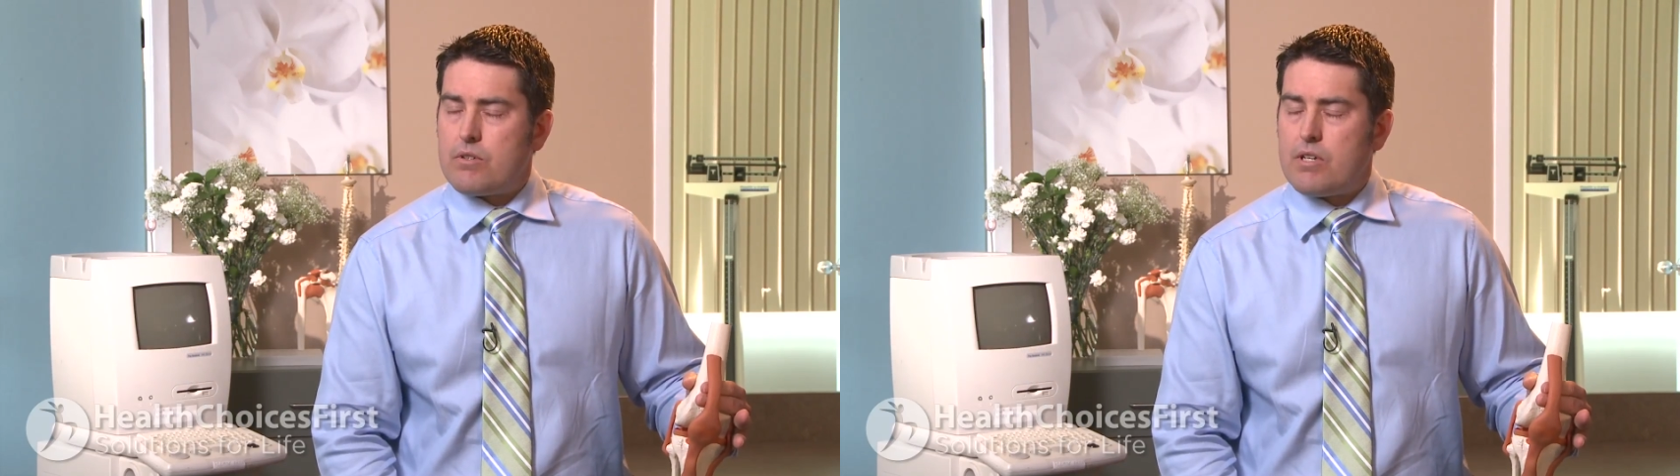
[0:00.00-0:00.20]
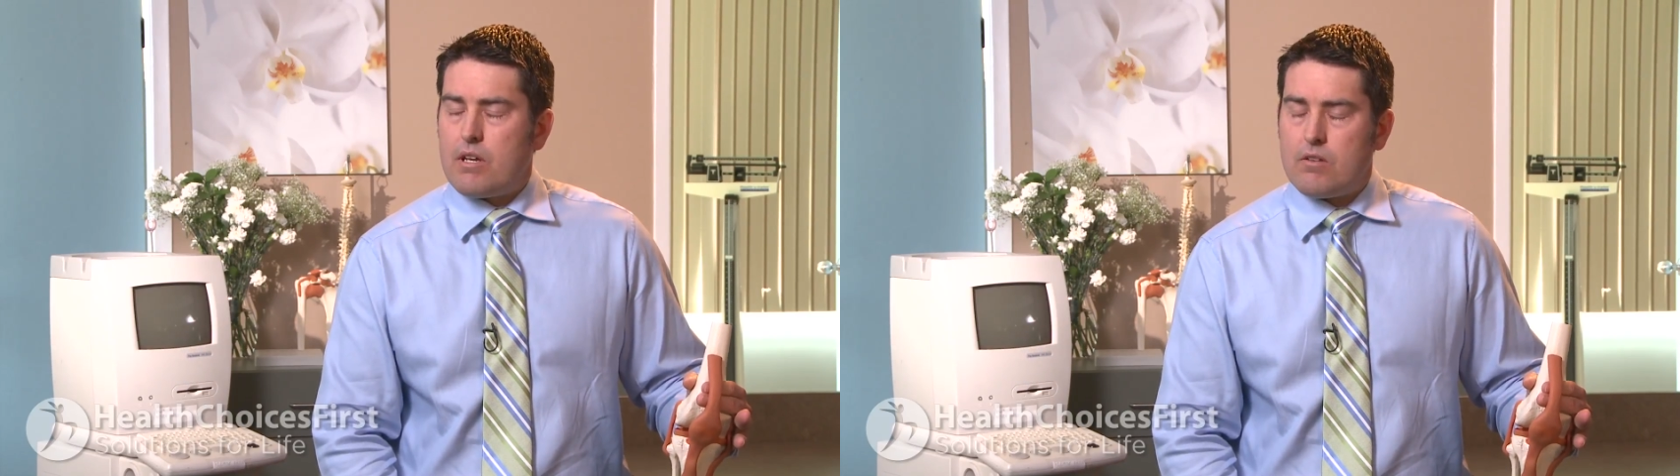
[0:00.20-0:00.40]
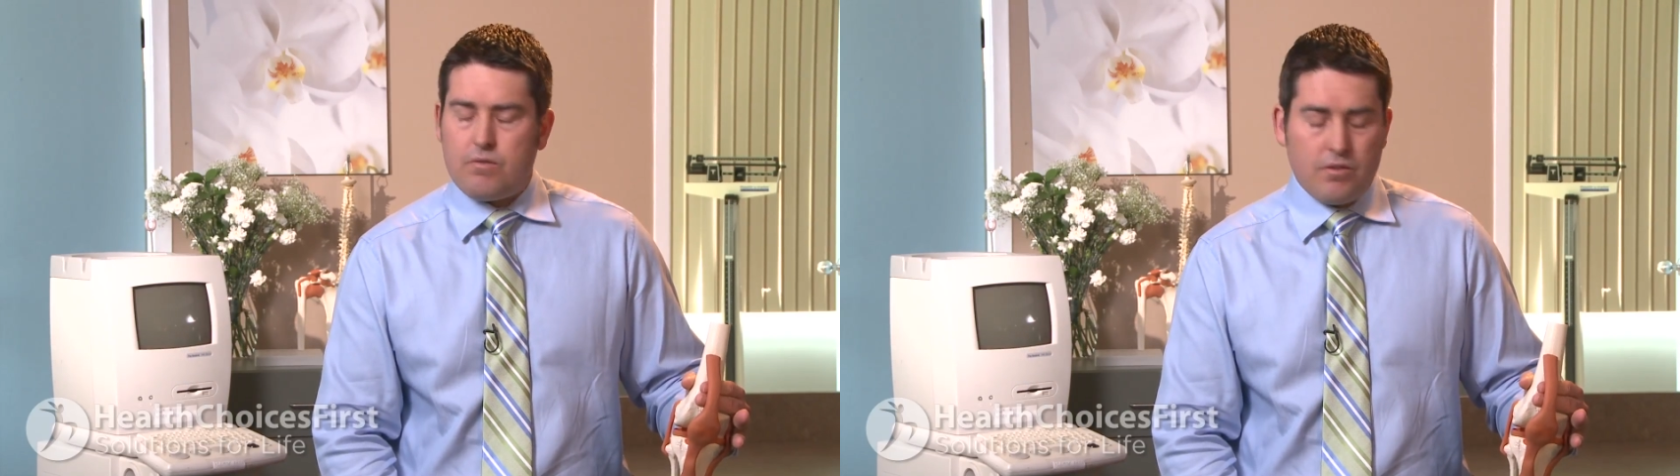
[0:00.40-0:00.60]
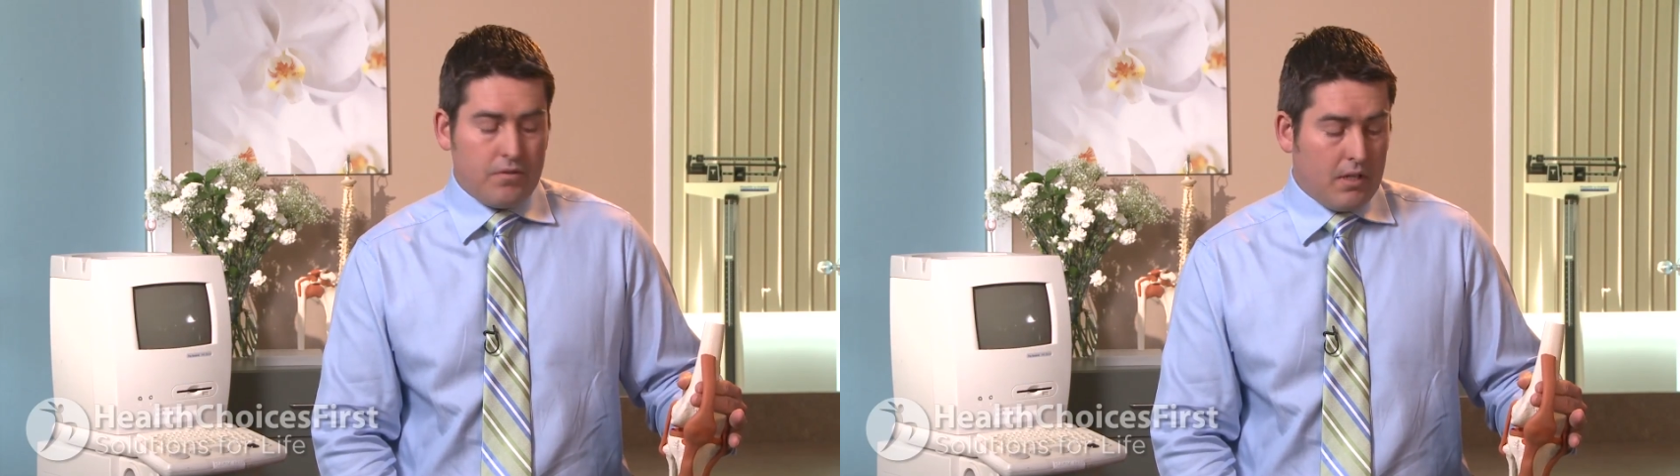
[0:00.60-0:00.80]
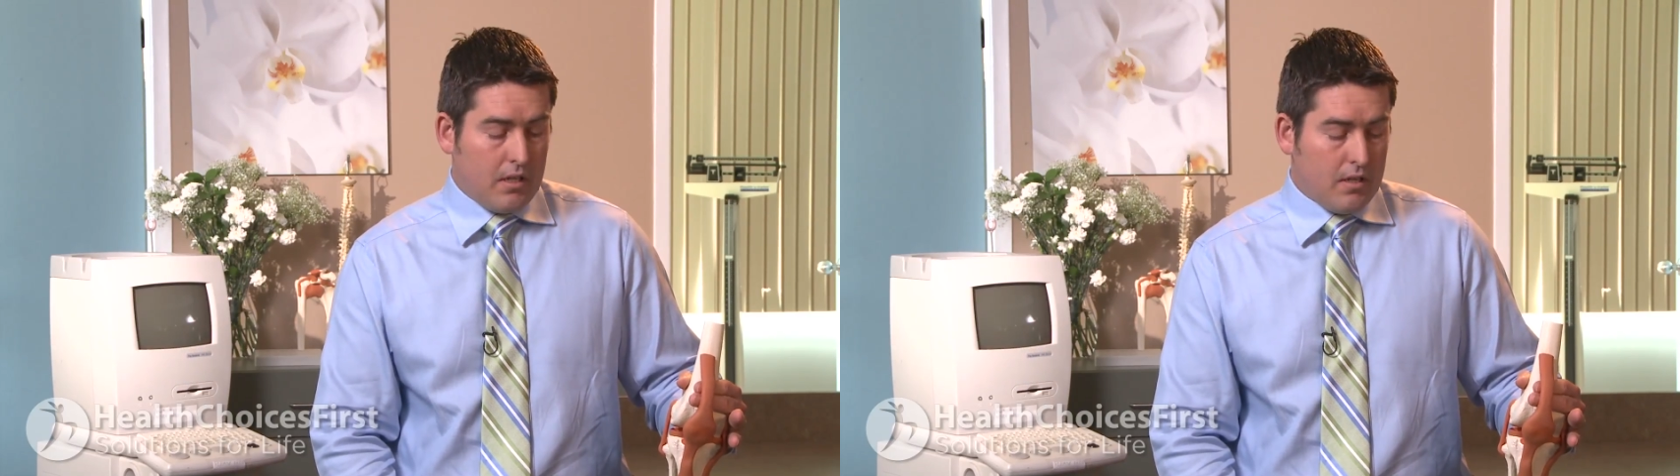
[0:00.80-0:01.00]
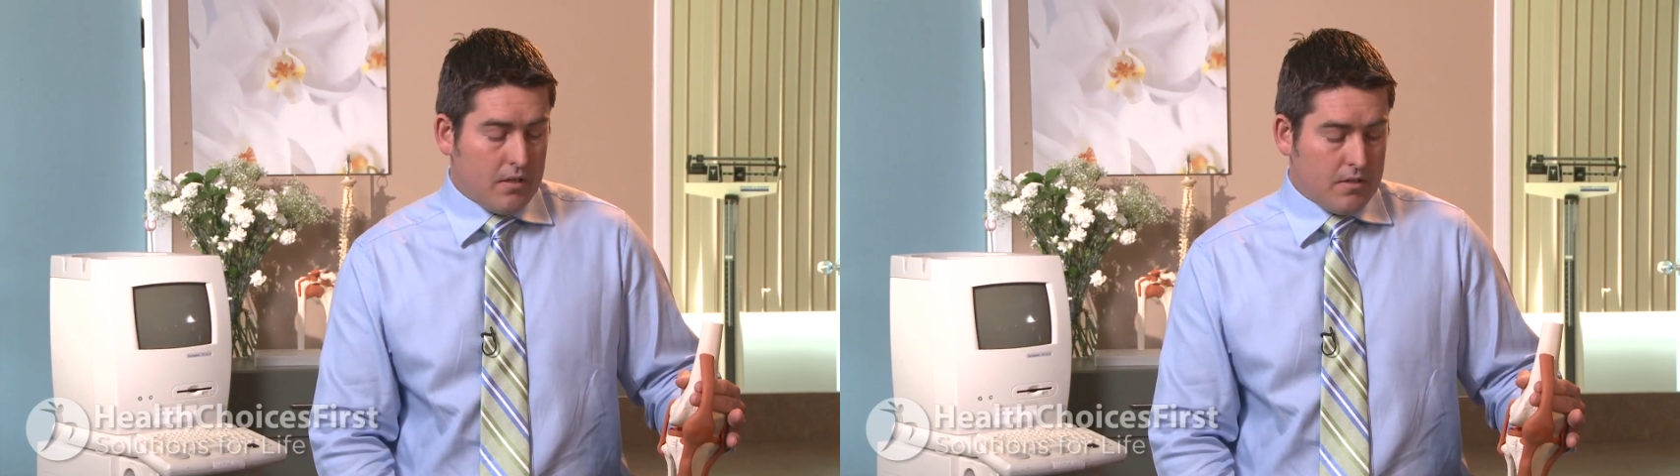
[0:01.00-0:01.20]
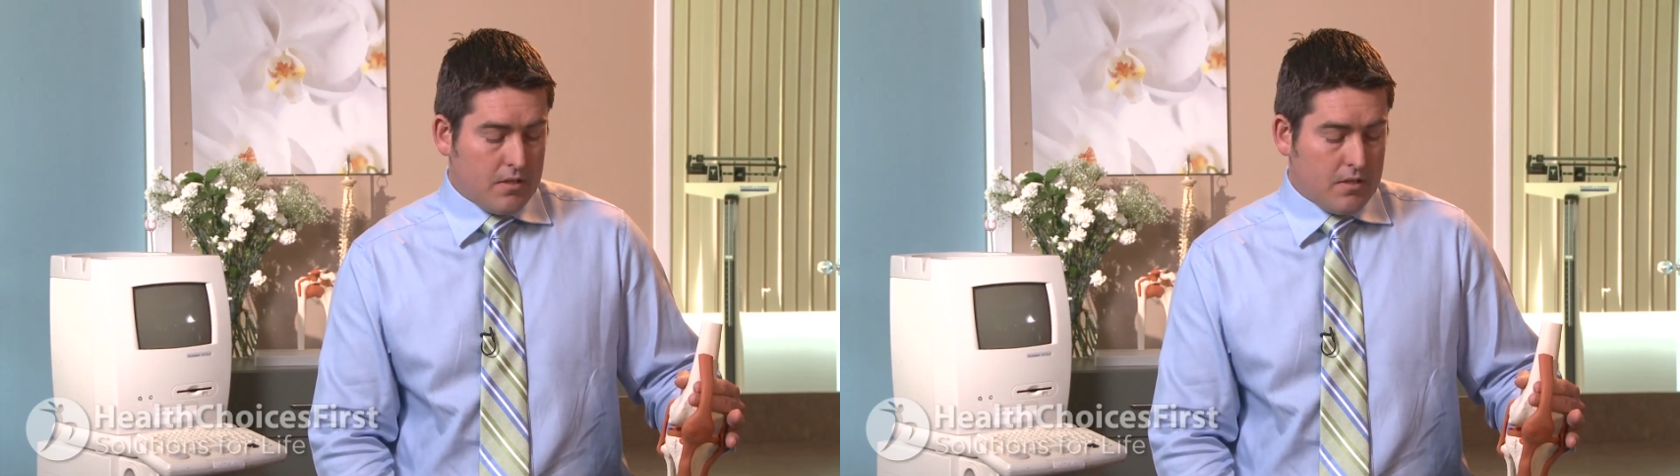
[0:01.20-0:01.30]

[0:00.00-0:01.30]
10 to 15 years,